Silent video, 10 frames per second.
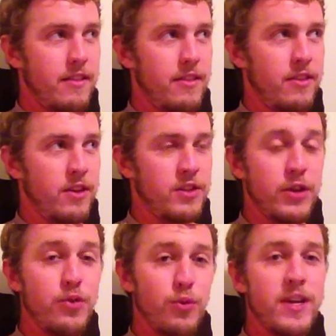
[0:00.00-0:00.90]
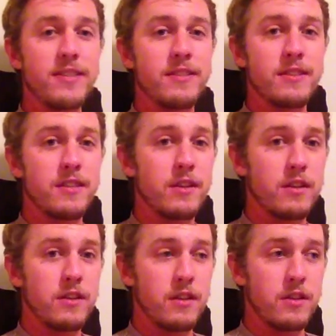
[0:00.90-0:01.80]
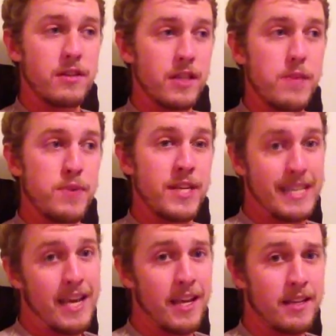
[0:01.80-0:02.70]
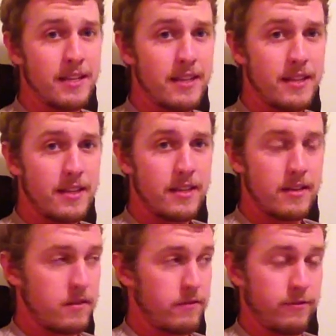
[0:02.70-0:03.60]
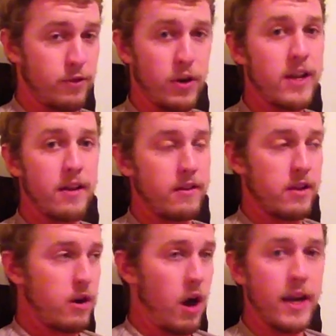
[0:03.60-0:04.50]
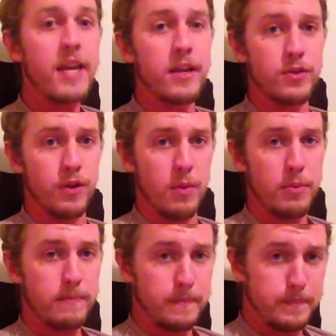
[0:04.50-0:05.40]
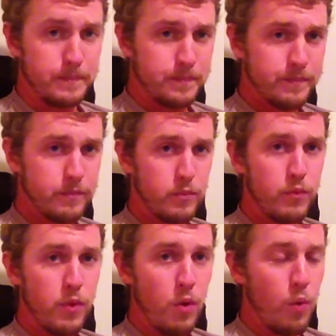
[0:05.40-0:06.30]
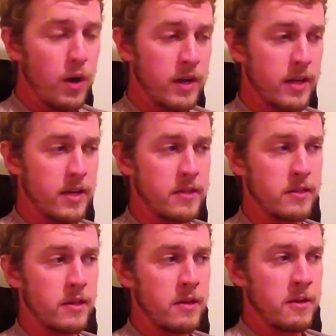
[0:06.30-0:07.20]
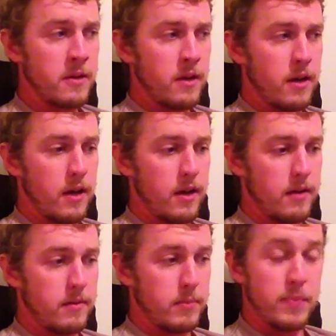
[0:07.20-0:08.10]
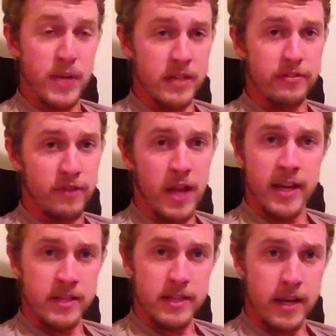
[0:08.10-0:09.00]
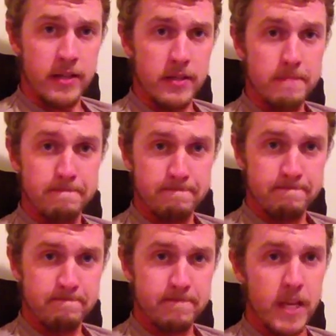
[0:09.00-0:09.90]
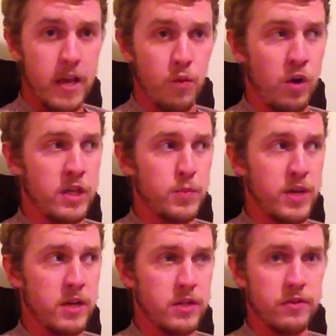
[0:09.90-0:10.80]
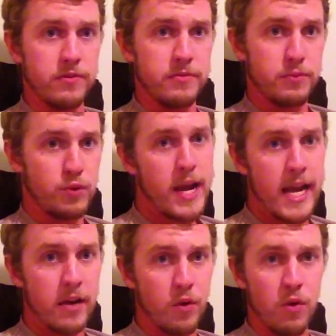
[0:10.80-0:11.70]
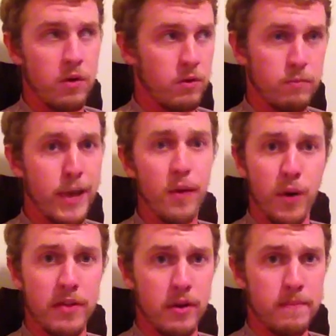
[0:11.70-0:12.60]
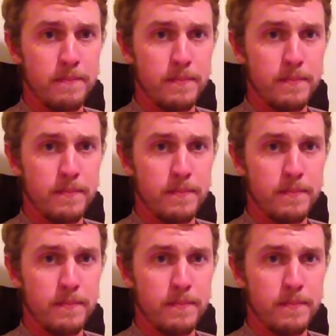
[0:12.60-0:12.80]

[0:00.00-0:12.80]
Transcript: The 2 reasons to sleep in a tent for on any trip. One is because of flying insects, and one is because of rain or bad weather.